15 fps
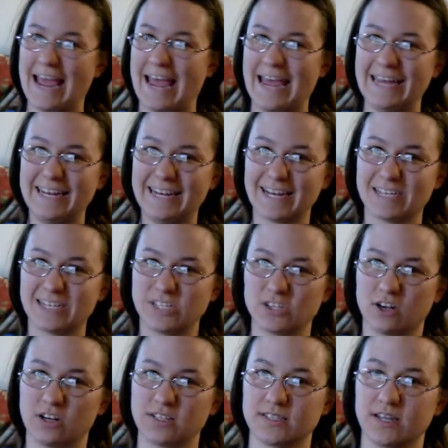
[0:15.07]
89
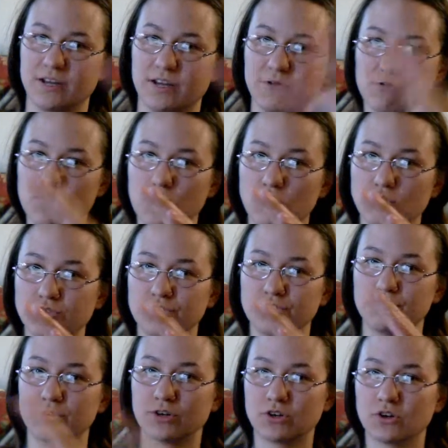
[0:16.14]
sonnets that he wrote
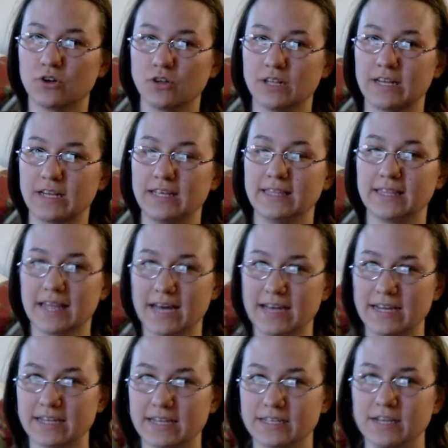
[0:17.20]
to a girl that he
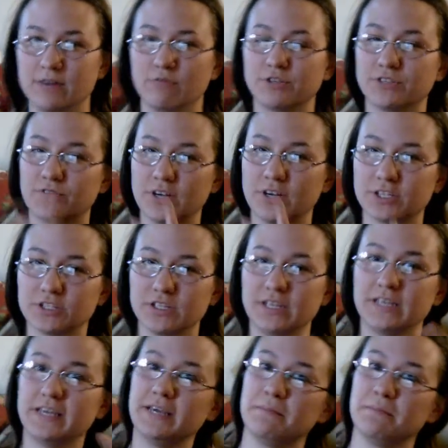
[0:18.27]
liked, who
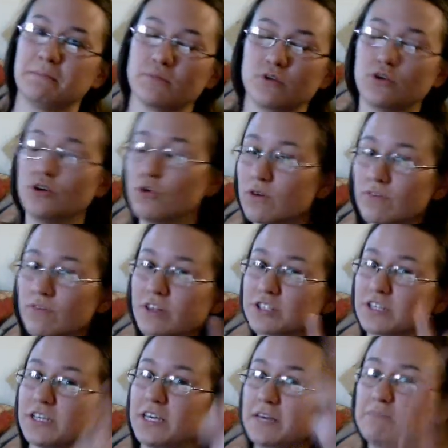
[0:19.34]

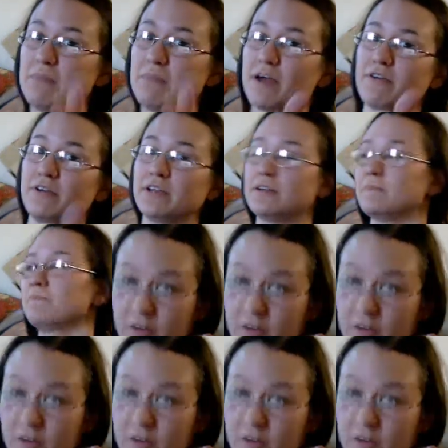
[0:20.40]
eventually he married.